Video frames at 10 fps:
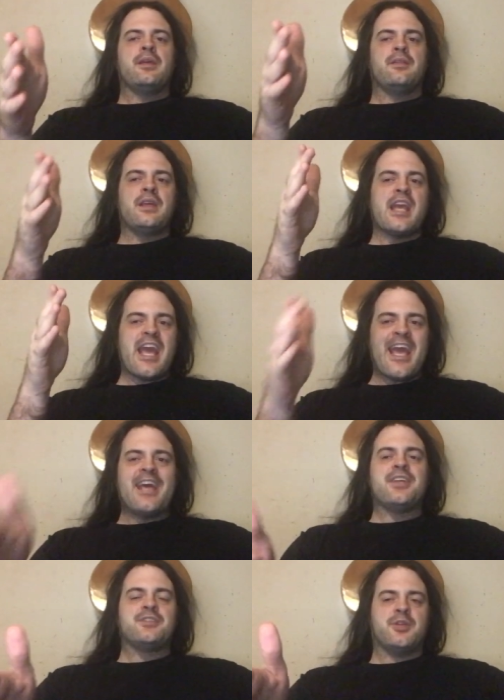the
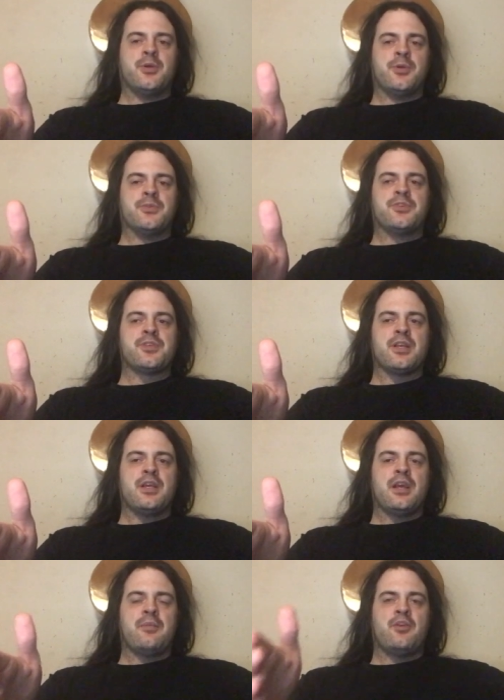attitudes.
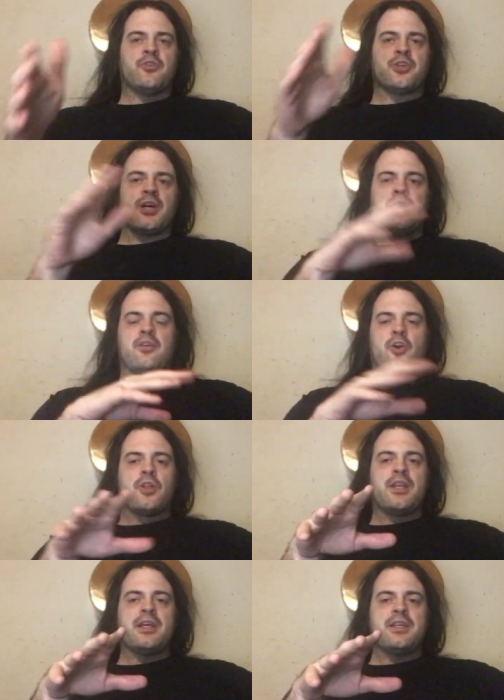I mean, you're talking
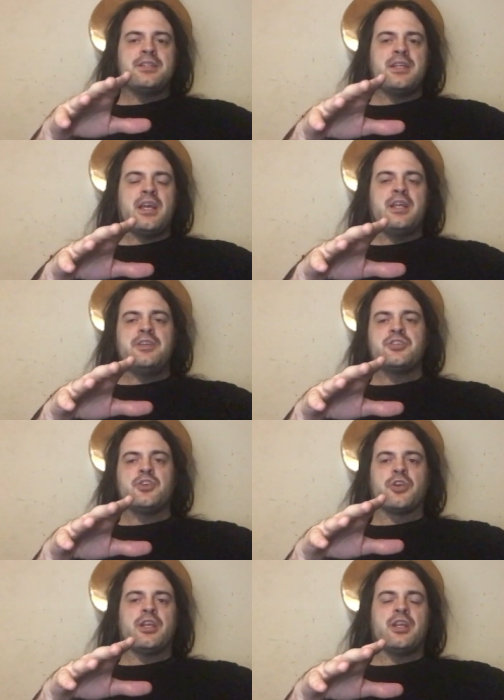early 1980s.
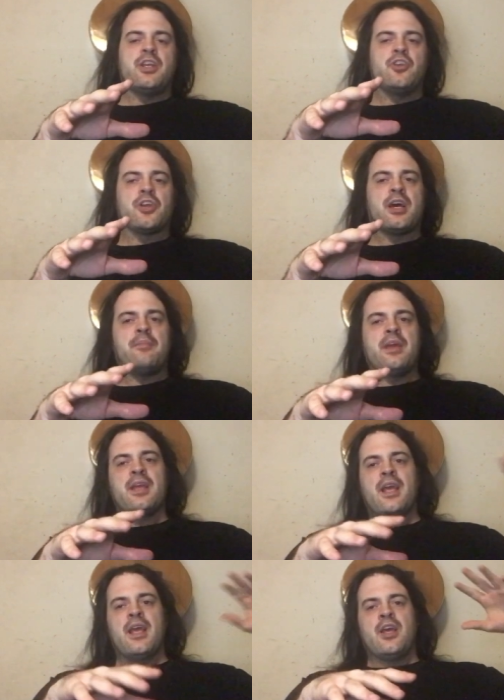You're getting you're
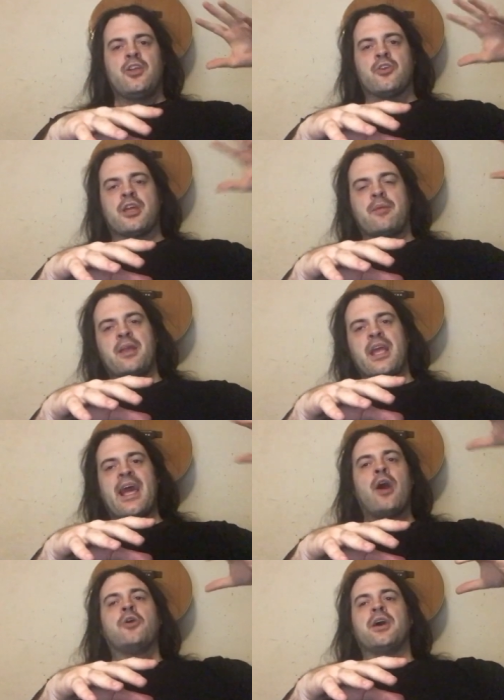coming you're coming
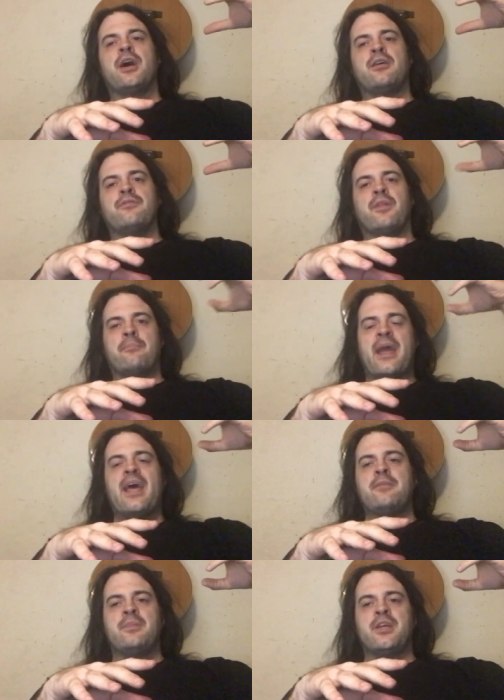out of the
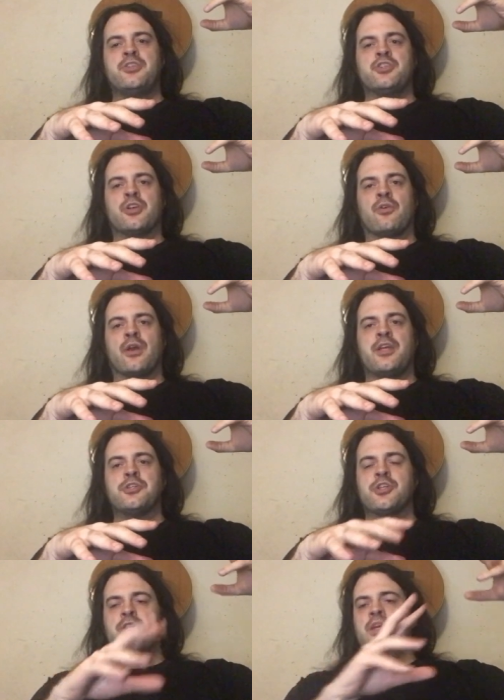Mad Men
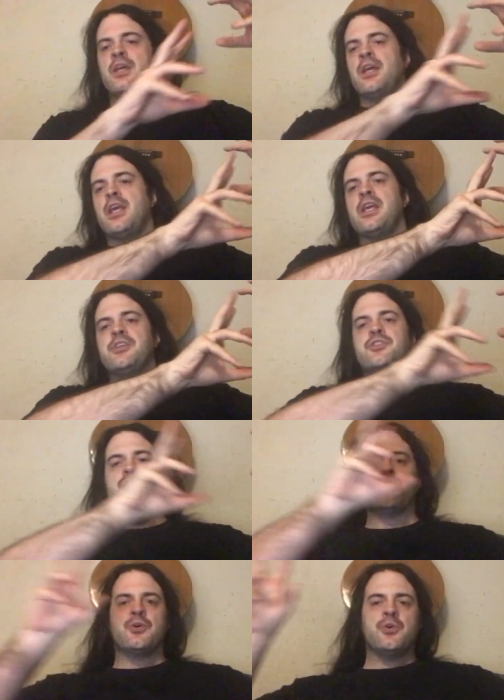generation
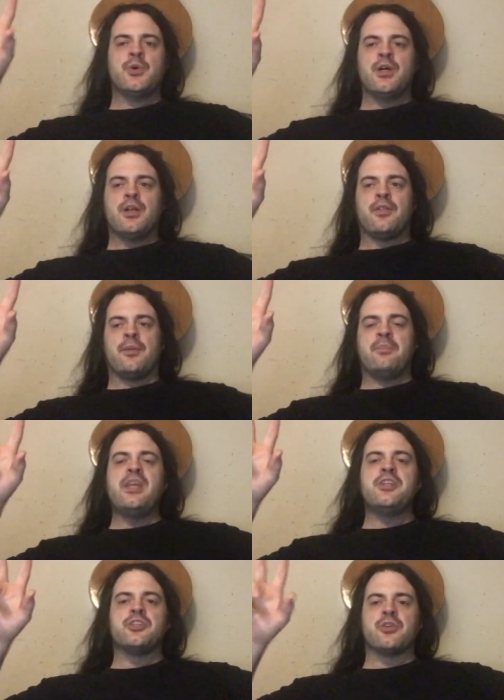into the
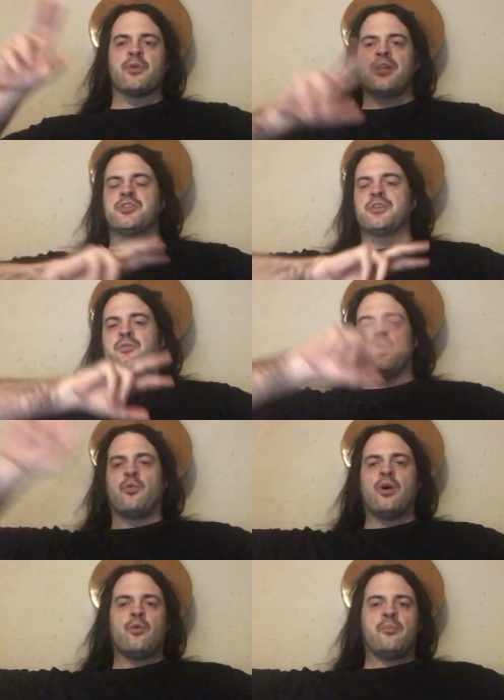me generation, what,
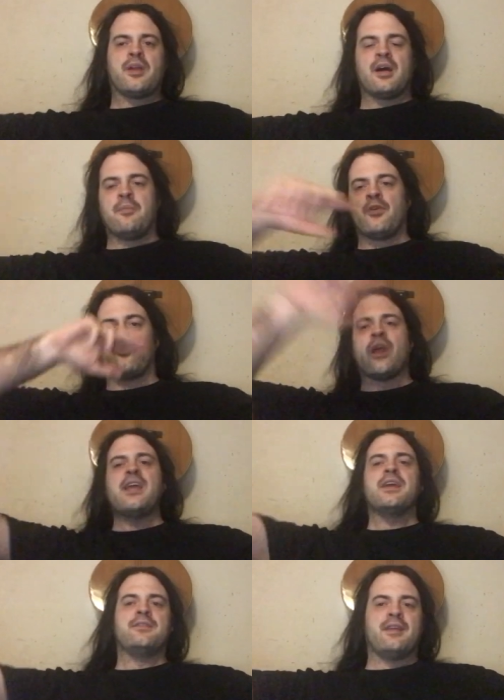what will become the
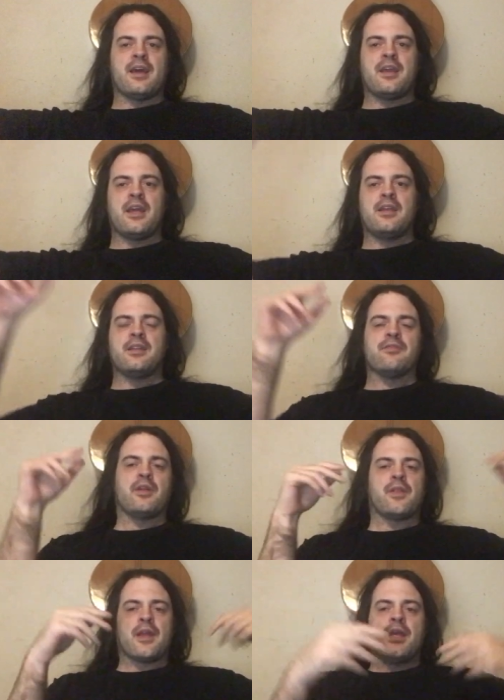Reagan decade and
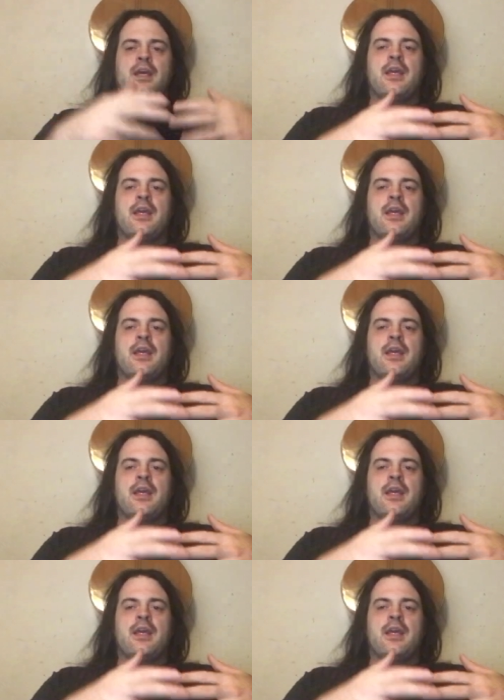everything,